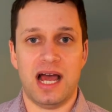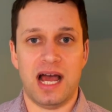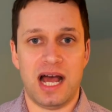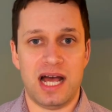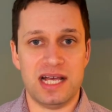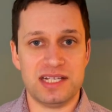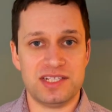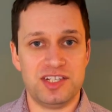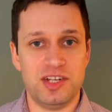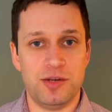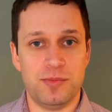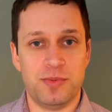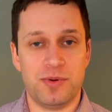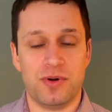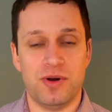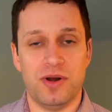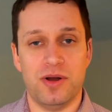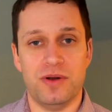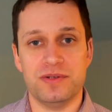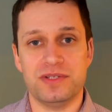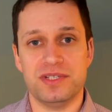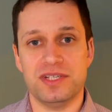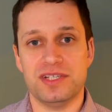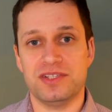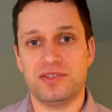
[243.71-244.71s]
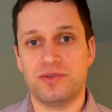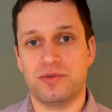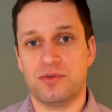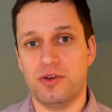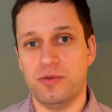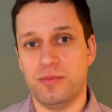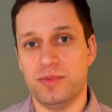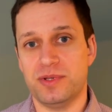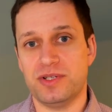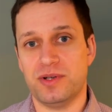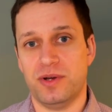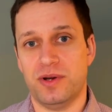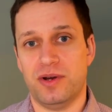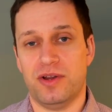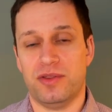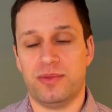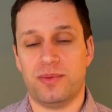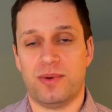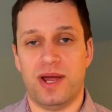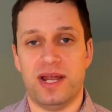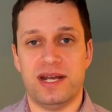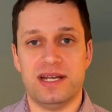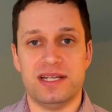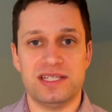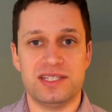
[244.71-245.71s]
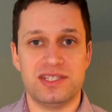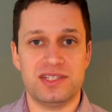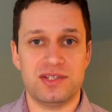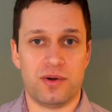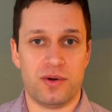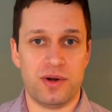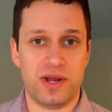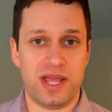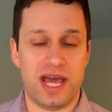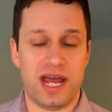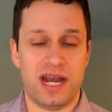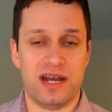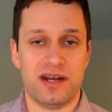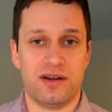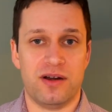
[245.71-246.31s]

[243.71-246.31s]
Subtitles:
osteoporosis, rheumatoid arthritis, psoriatic